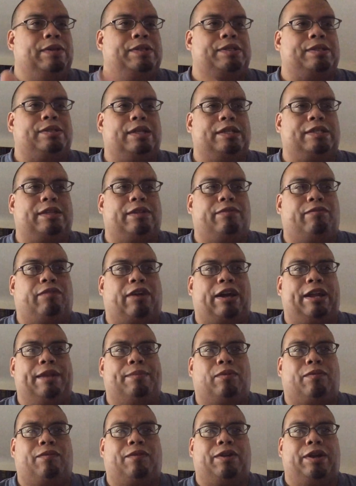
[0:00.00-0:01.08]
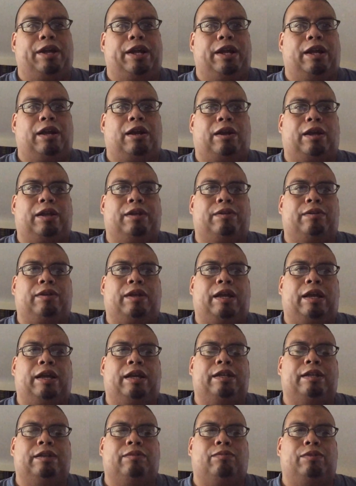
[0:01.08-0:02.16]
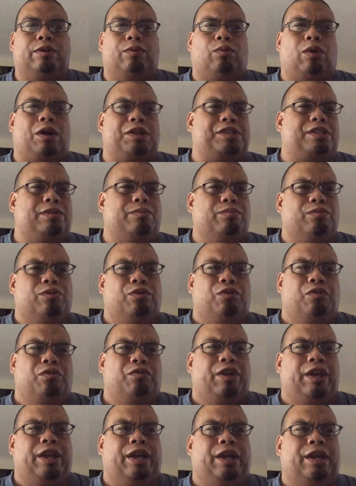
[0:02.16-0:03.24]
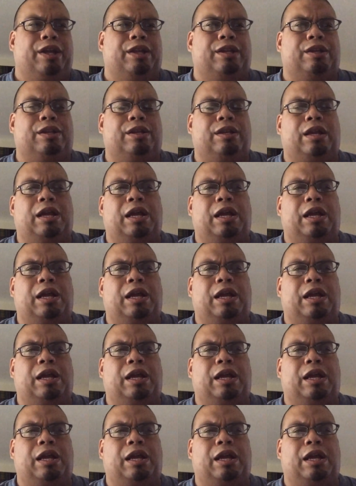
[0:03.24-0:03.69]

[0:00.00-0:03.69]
Let's invite him over here. And we watched a movie, and